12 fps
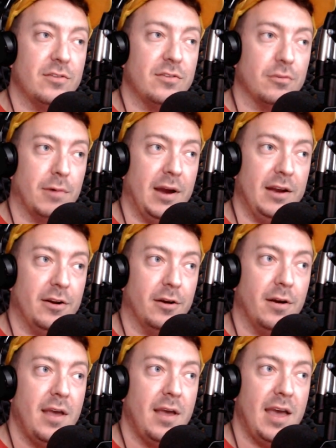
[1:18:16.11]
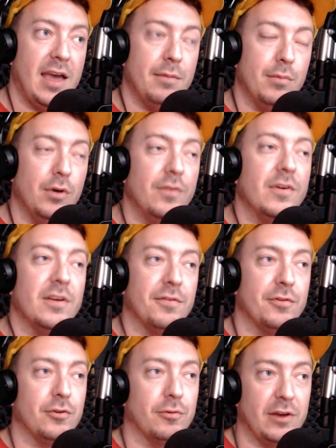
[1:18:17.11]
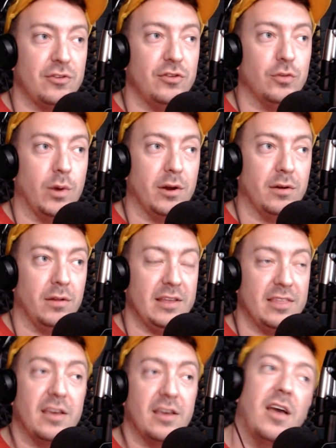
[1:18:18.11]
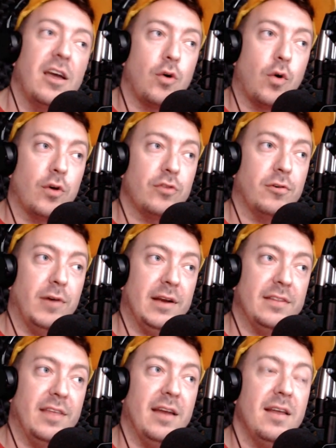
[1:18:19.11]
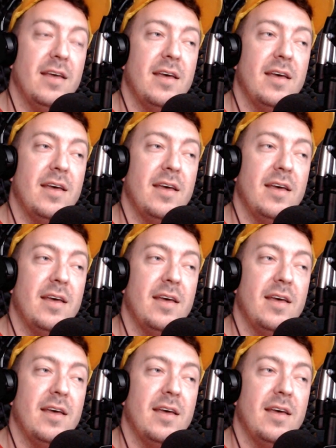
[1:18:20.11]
a writer and move in different directions where like they could kind of course correct that.